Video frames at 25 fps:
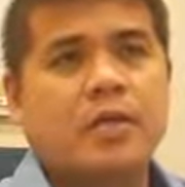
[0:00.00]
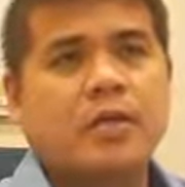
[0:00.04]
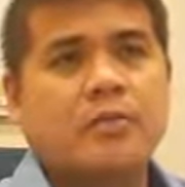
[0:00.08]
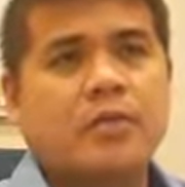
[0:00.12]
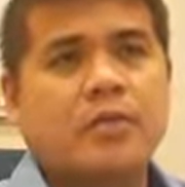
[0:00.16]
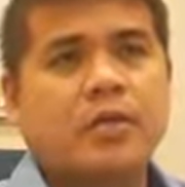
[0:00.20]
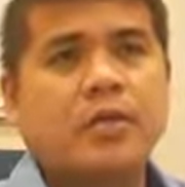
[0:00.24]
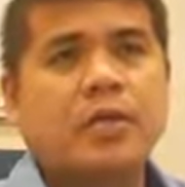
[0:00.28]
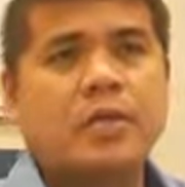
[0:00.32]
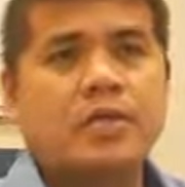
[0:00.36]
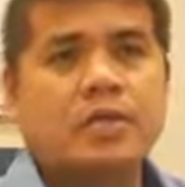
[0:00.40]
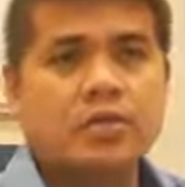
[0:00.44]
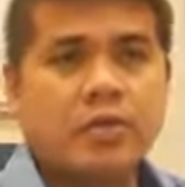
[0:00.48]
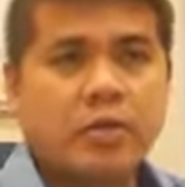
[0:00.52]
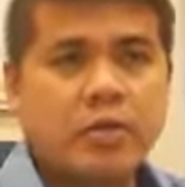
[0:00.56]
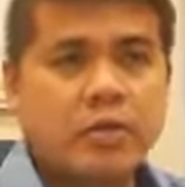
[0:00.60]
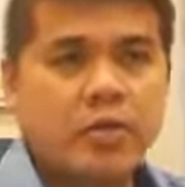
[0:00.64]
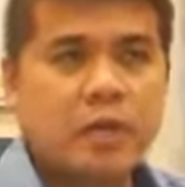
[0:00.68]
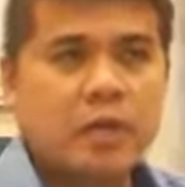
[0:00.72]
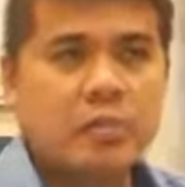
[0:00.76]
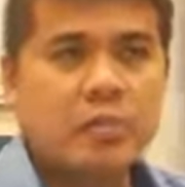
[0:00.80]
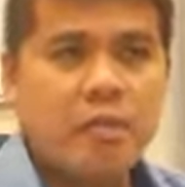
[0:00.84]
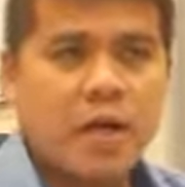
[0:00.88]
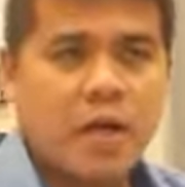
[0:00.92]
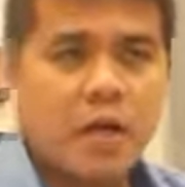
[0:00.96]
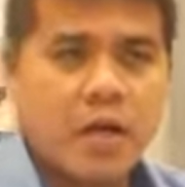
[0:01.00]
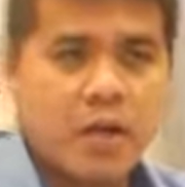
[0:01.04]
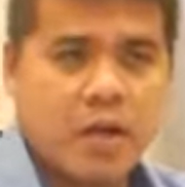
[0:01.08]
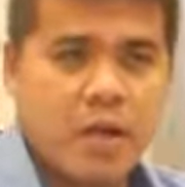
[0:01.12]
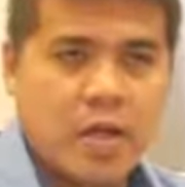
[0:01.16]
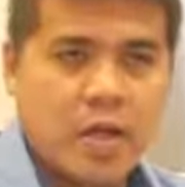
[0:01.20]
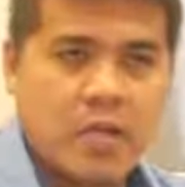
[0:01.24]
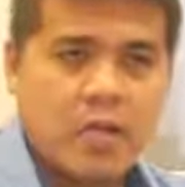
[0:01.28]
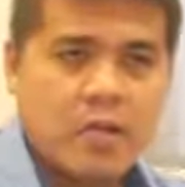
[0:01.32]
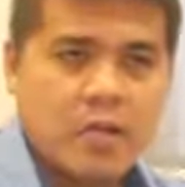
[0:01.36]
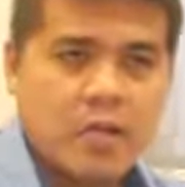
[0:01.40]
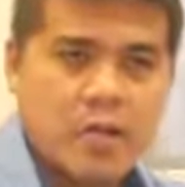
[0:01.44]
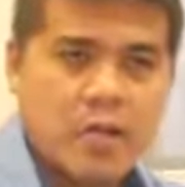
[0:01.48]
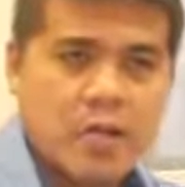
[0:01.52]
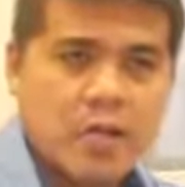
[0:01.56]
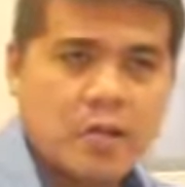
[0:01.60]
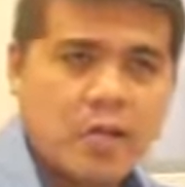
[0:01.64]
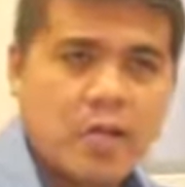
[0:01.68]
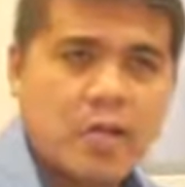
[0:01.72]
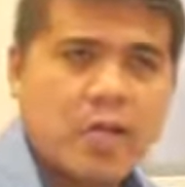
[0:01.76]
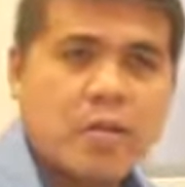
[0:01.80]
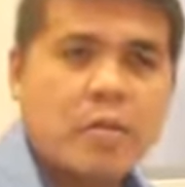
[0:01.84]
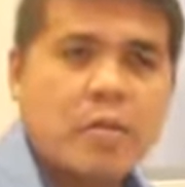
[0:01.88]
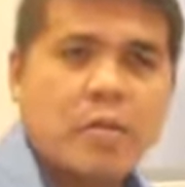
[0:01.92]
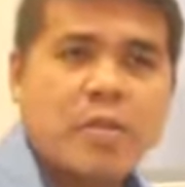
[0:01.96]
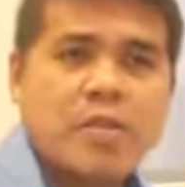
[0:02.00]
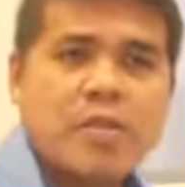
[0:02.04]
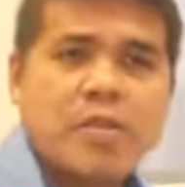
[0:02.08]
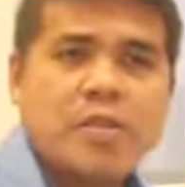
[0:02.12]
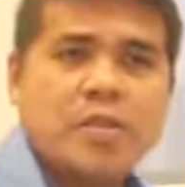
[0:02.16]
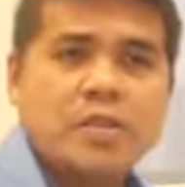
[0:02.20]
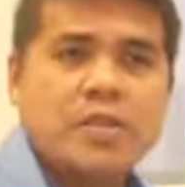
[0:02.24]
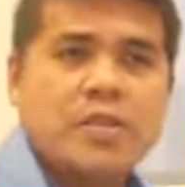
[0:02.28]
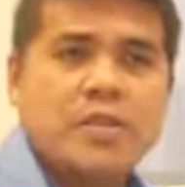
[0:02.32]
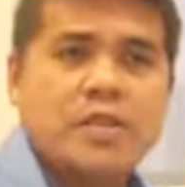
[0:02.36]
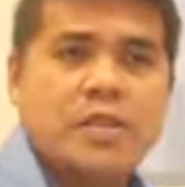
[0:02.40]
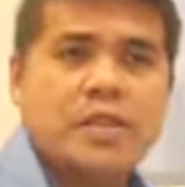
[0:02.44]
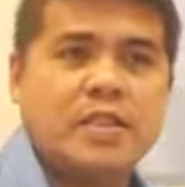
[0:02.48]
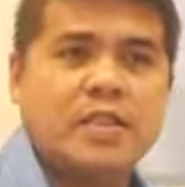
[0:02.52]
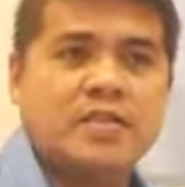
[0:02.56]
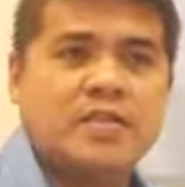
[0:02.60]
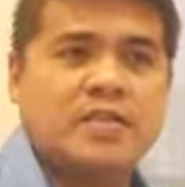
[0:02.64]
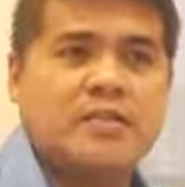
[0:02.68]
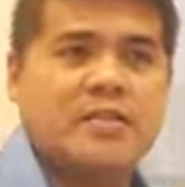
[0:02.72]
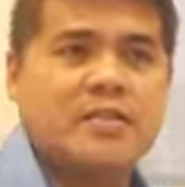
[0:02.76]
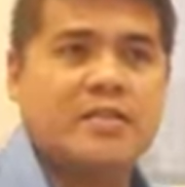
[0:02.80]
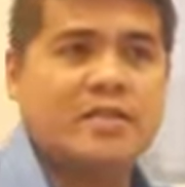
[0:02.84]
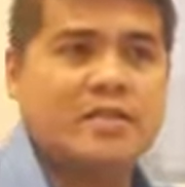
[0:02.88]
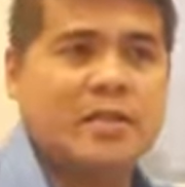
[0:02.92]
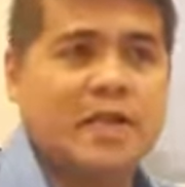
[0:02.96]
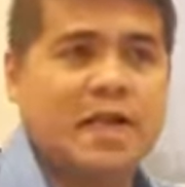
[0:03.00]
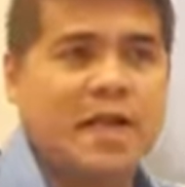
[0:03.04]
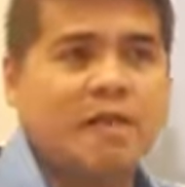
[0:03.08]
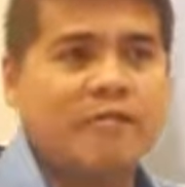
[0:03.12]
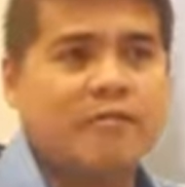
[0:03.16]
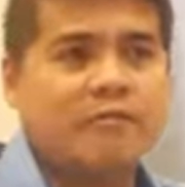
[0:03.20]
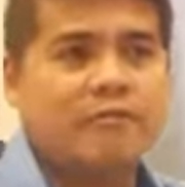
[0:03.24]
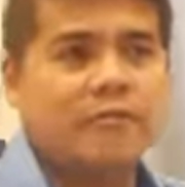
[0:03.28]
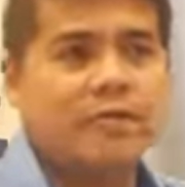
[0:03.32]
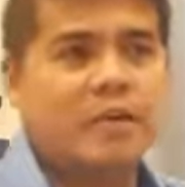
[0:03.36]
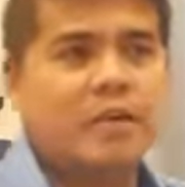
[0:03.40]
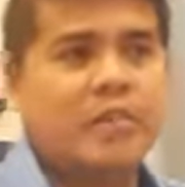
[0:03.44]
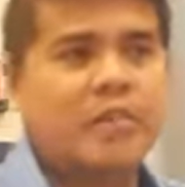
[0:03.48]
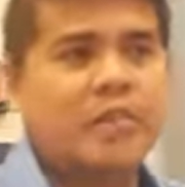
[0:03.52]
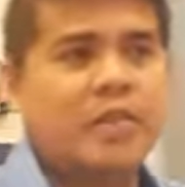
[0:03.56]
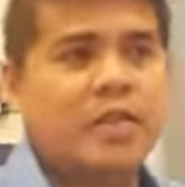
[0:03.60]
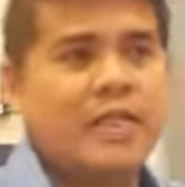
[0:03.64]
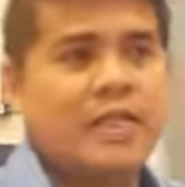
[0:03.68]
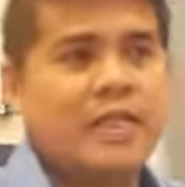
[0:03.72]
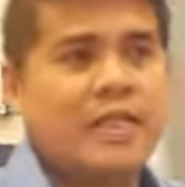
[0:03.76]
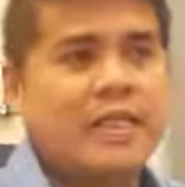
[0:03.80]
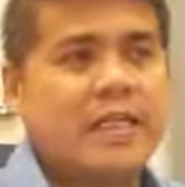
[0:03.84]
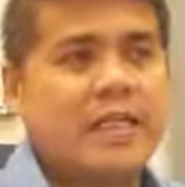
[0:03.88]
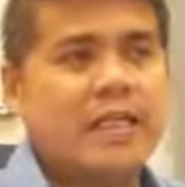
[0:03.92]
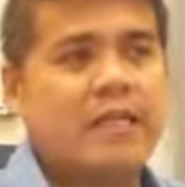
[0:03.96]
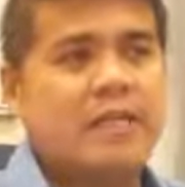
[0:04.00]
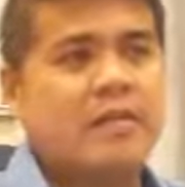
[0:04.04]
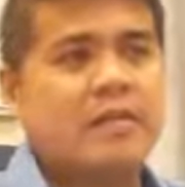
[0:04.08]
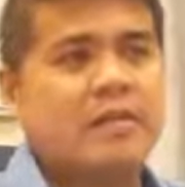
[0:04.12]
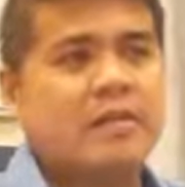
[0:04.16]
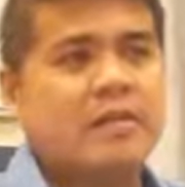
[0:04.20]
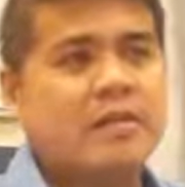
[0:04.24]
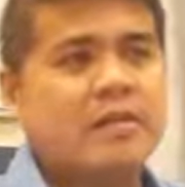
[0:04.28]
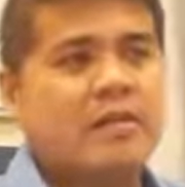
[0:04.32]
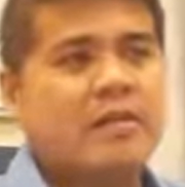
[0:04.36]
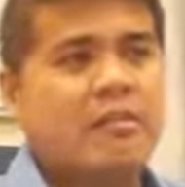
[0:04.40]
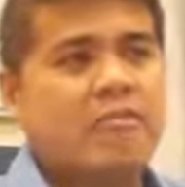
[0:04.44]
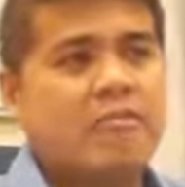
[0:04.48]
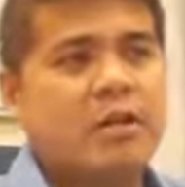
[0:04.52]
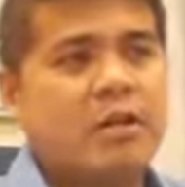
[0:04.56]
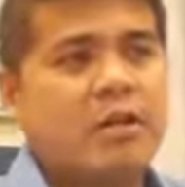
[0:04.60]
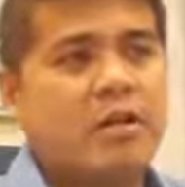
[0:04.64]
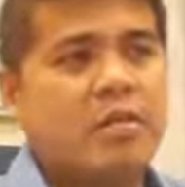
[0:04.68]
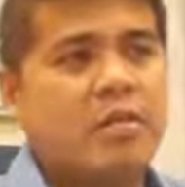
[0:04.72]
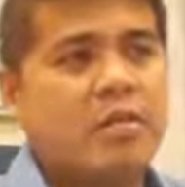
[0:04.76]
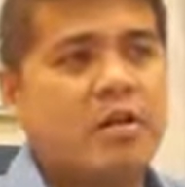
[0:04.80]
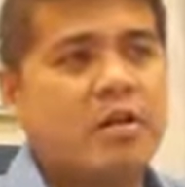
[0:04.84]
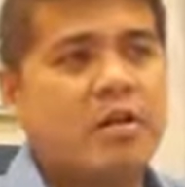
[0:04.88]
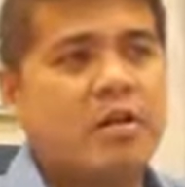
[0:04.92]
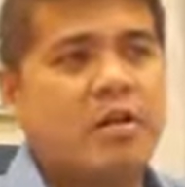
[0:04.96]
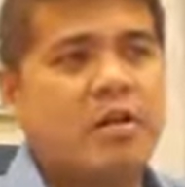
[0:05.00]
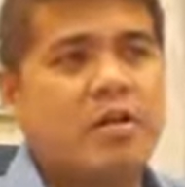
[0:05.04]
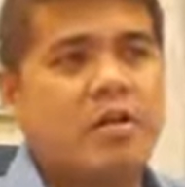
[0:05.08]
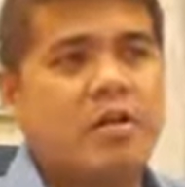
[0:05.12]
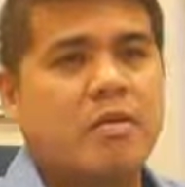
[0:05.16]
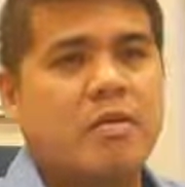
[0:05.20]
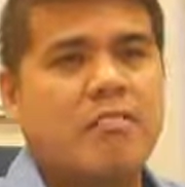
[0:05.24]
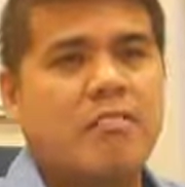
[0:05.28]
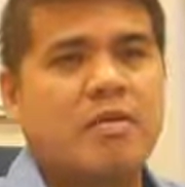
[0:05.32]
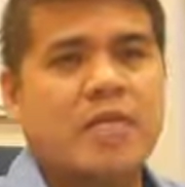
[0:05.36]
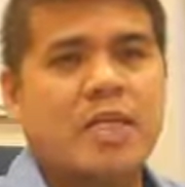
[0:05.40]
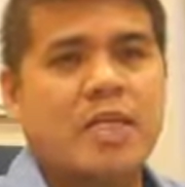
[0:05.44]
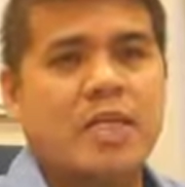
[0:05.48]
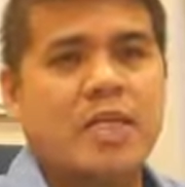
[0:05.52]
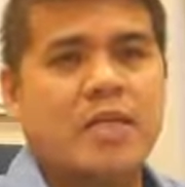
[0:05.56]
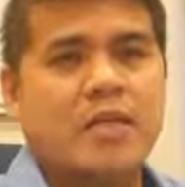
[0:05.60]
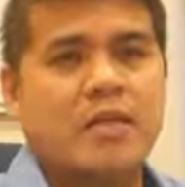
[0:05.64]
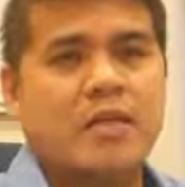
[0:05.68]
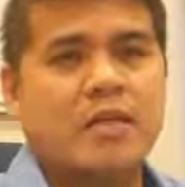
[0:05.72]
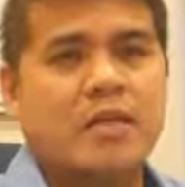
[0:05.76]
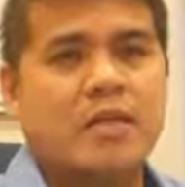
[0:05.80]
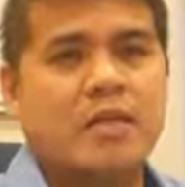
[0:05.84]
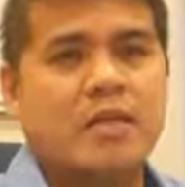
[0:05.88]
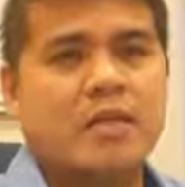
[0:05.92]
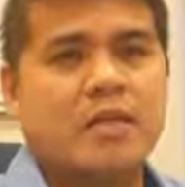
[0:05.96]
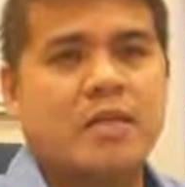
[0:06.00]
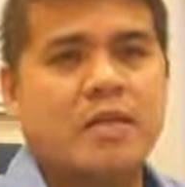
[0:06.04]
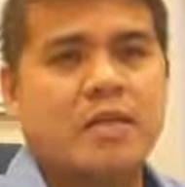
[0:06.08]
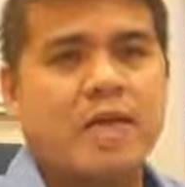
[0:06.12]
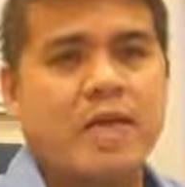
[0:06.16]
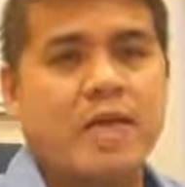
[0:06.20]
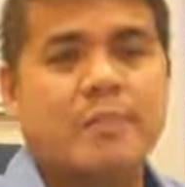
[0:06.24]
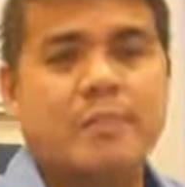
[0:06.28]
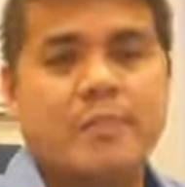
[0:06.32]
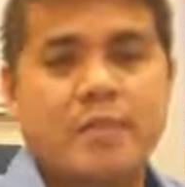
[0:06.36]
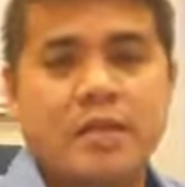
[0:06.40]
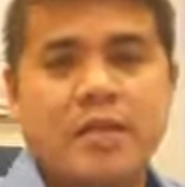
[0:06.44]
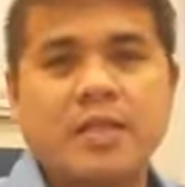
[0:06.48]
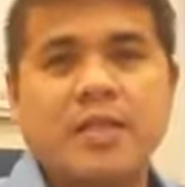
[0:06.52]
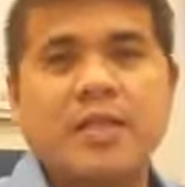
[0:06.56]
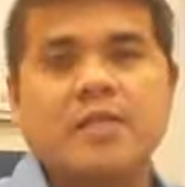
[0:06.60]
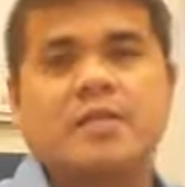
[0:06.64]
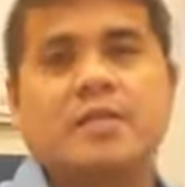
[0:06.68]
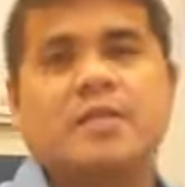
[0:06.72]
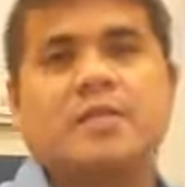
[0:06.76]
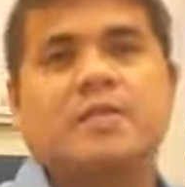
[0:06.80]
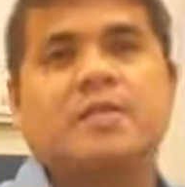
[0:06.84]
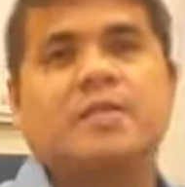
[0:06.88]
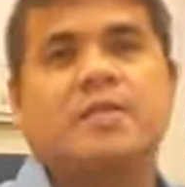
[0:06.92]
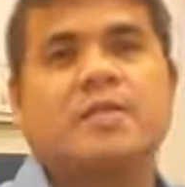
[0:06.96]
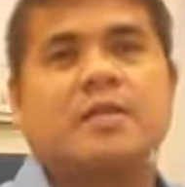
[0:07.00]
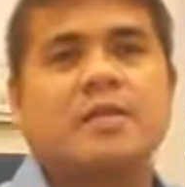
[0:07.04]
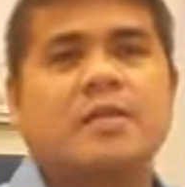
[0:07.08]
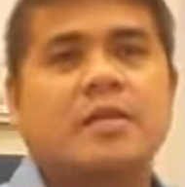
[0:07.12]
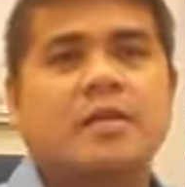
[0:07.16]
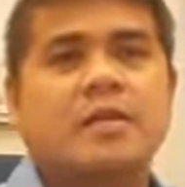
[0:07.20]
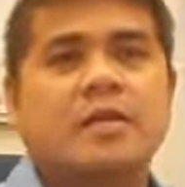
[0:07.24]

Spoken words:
For the historical background, phenomenology is derived from the Greek phenomenon, meaning appearance.